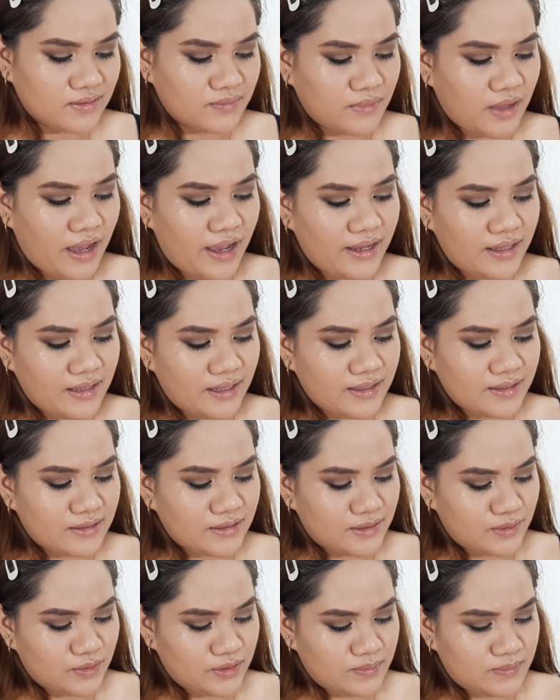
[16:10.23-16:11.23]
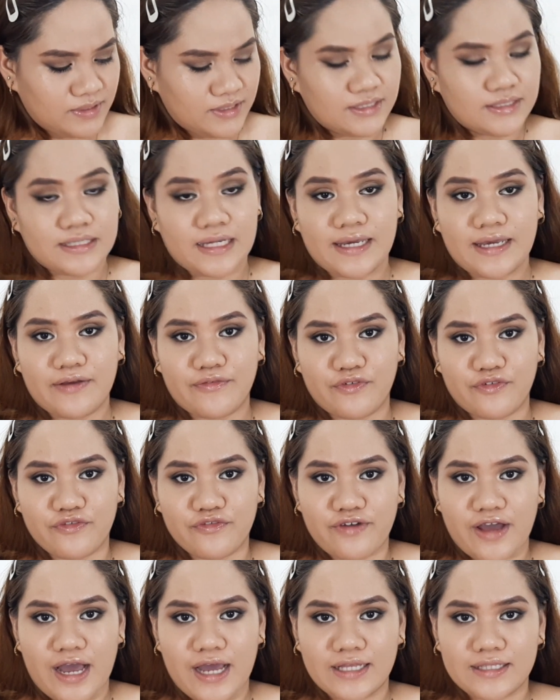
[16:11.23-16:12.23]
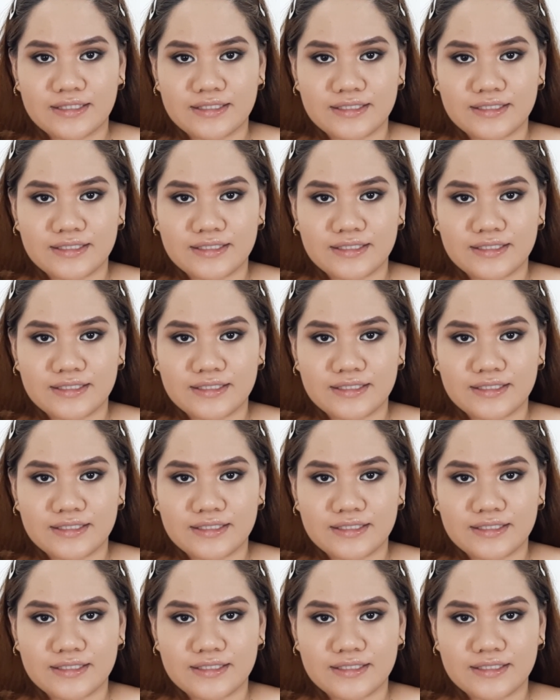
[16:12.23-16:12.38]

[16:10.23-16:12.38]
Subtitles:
I like to do it because I have a fat,